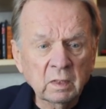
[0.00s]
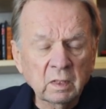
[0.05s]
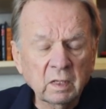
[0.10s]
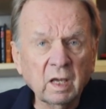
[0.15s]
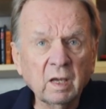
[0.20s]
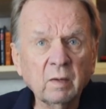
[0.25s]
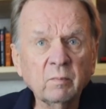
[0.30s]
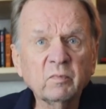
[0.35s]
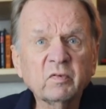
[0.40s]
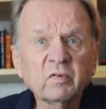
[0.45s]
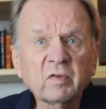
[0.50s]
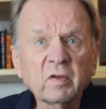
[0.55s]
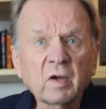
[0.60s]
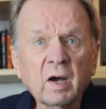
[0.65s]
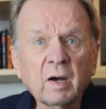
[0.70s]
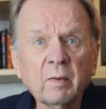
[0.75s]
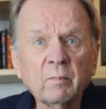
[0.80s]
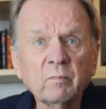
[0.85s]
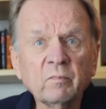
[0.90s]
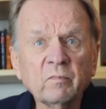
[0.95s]

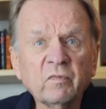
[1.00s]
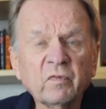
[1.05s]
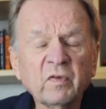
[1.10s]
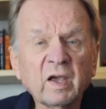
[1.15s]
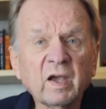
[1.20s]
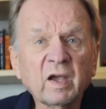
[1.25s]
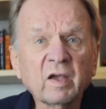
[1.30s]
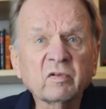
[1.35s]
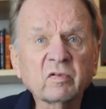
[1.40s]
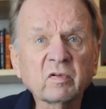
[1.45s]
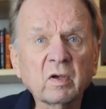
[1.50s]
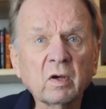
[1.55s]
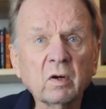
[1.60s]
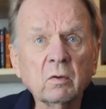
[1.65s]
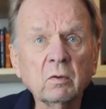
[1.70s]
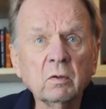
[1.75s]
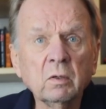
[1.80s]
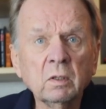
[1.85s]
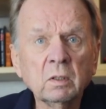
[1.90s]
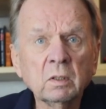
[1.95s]
GameStop
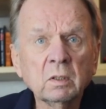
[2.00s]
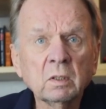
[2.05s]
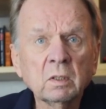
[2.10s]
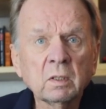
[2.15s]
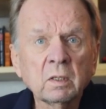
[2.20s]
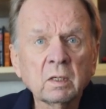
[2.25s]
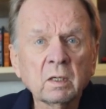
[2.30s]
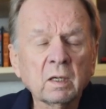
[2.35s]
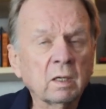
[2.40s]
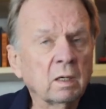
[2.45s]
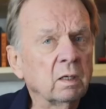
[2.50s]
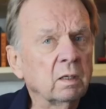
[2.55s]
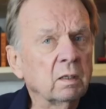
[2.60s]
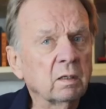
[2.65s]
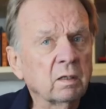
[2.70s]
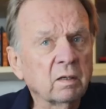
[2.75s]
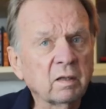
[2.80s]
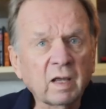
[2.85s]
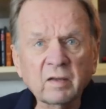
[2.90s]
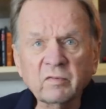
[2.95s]
fiasco,
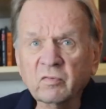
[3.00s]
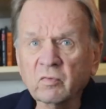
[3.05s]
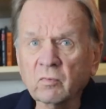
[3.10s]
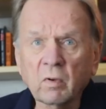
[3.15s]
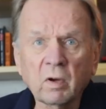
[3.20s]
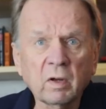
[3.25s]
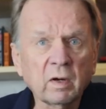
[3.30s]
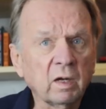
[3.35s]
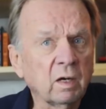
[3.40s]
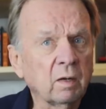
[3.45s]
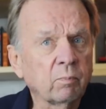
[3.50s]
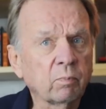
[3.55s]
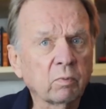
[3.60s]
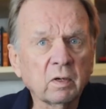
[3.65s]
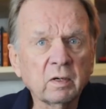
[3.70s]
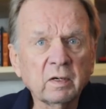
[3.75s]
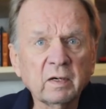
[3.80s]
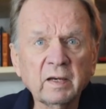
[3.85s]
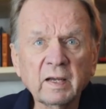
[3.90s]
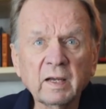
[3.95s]
and that's run up,
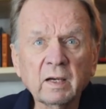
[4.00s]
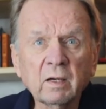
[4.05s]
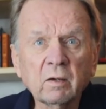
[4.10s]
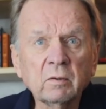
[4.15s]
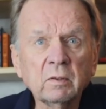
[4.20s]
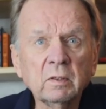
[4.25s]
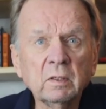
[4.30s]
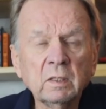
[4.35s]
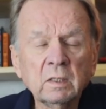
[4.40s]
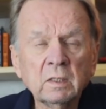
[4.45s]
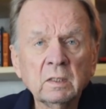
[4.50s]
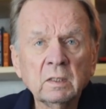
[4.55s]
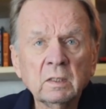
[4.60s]
run down.